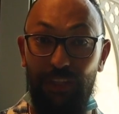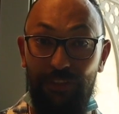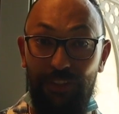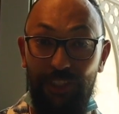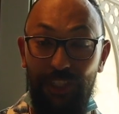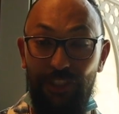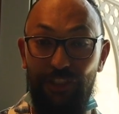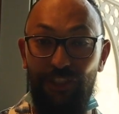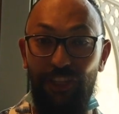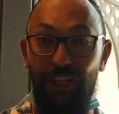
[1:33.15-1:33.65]

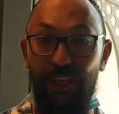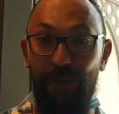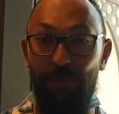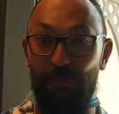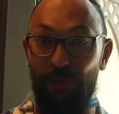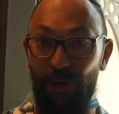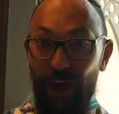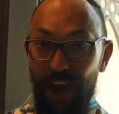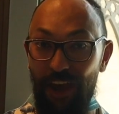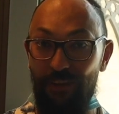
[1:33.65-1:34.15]
teaching
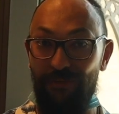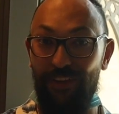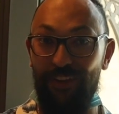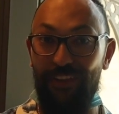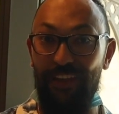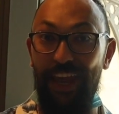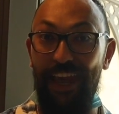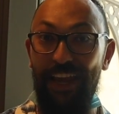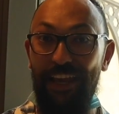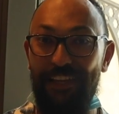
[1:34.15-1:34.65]

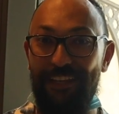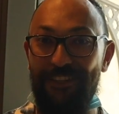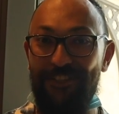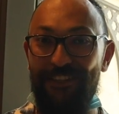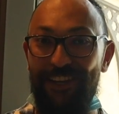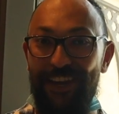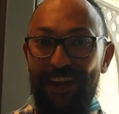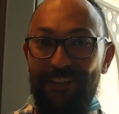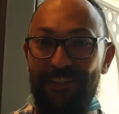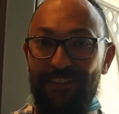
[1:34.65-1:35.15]
private
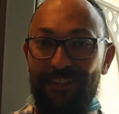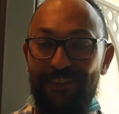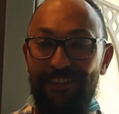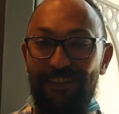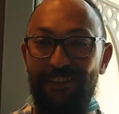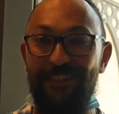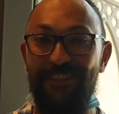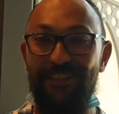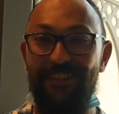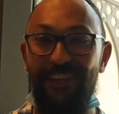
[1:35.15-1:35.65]
English
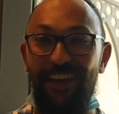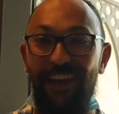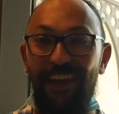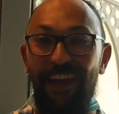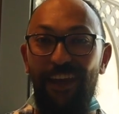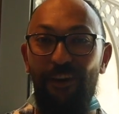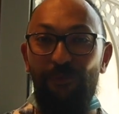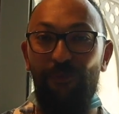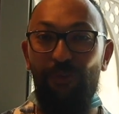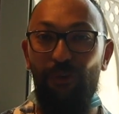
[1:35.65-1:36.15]
lessons
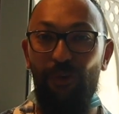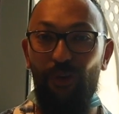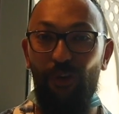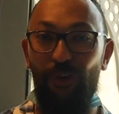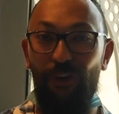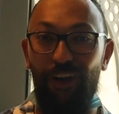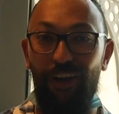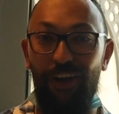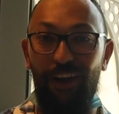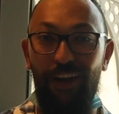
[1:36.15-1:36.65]

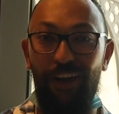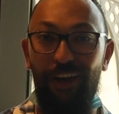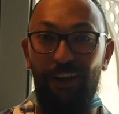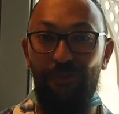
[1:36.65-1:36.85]
for